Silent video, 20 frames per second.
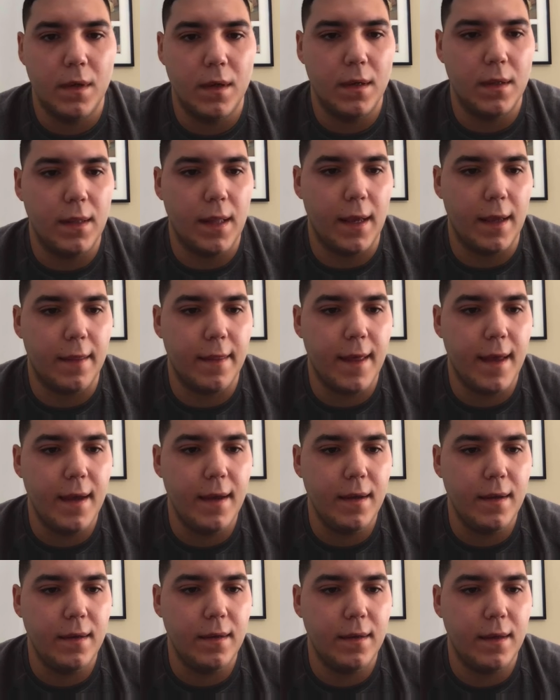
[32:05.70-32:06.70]
like
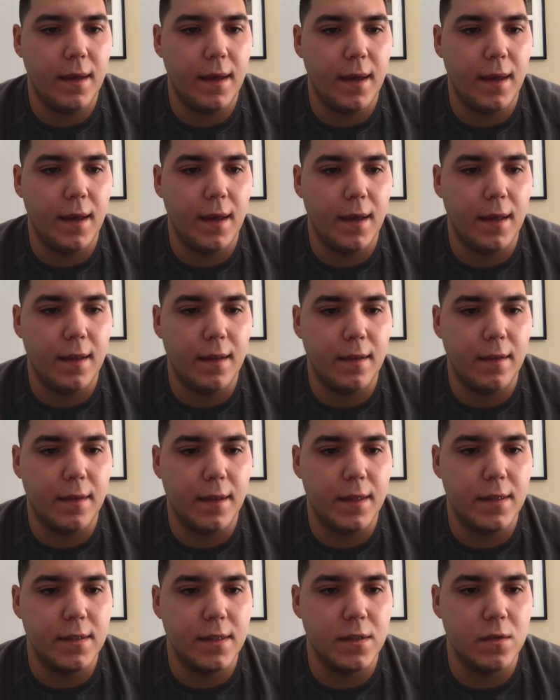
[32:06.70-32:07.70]
that, and
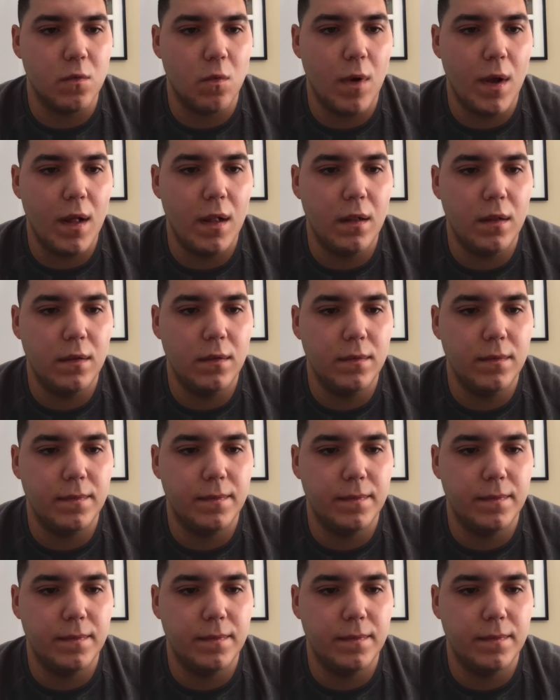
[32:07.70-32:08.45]
this as well.